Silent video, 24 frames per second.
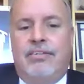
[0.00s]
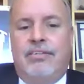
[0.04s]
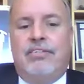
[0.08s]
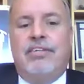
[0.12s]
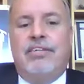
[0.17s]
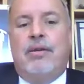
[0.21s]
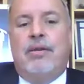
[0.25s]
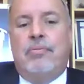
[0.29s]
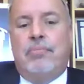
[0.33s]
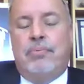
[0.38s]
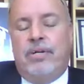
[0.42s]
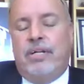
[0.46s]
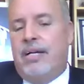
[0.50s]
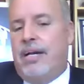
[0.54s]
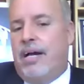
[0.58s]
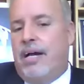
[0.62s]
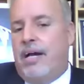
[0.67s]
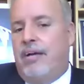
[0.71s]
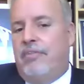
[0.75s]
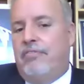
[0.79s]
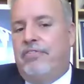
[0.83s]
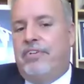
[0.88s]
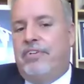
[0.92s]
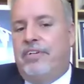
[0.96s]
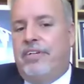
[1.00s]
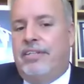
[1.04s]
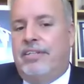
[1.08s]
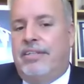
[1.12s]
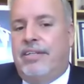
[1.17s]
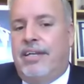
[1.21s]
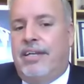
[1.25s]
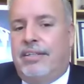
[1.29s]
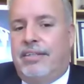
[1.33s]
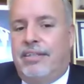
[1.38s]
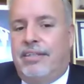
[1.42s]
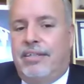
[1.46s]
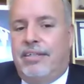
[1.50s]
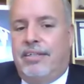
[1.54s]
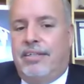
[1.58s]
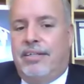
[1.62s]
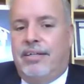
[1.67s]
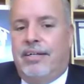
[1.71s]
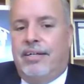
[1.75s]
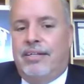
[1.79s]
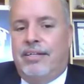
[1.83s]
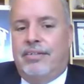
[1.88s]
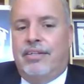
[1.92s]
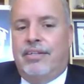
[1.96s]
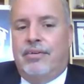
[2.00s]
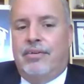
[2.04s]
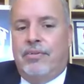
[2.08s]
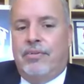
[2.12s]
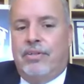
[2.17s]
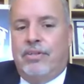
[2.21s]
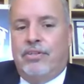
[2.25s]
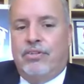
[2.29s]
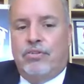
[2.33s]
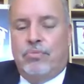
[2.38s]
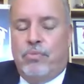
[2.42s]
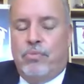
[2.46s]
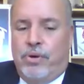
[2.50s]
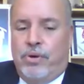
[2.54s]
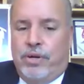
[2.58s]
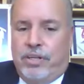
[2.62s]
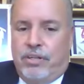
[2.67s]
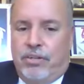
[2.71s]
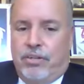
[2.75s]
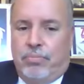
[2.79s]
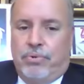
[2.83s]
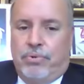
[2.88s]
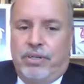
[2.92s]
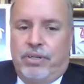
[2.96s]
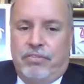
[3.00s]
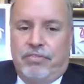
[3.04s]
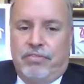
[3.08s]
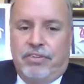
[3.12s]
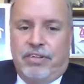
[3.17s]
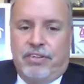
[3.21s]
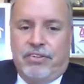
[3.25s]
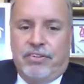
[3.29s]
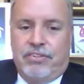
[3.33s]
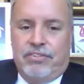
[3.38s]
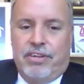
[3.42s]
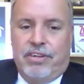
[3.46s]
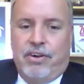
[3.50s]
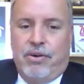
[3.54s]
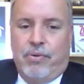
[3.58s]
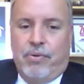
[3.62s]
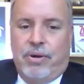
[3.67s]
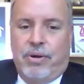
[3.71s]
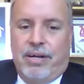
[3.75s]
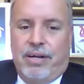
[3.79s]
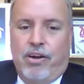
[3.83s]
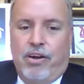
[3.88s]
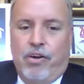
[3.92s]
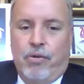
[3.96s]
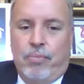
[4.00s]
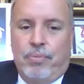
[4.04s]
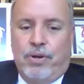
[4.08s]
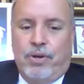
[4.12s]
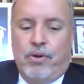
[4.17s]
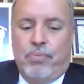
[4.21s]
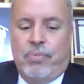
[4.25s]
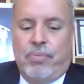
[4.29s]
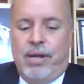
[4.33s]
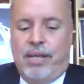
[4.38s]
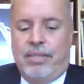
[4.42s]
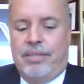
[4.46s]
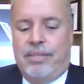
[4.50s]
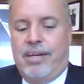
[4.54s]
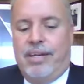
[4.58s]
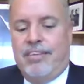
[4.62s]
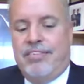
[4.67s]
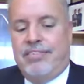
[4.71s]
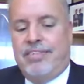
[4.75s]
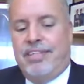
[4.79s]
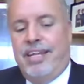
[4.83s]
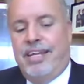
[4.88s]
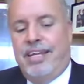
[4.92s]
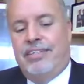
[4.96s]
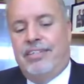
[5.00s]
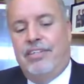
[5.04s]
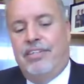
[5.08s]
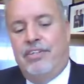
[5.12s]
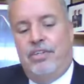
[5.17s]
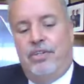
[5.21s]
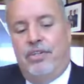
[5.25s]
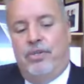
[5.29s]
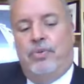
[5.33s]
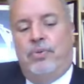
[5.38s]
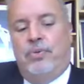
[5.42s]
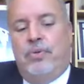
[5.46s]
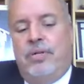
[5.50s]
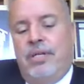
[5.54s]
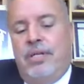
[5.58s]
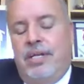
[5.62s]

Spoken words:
You sounded pretty confident at the that this morning's briefing. So I hope you don't mind that I selected you.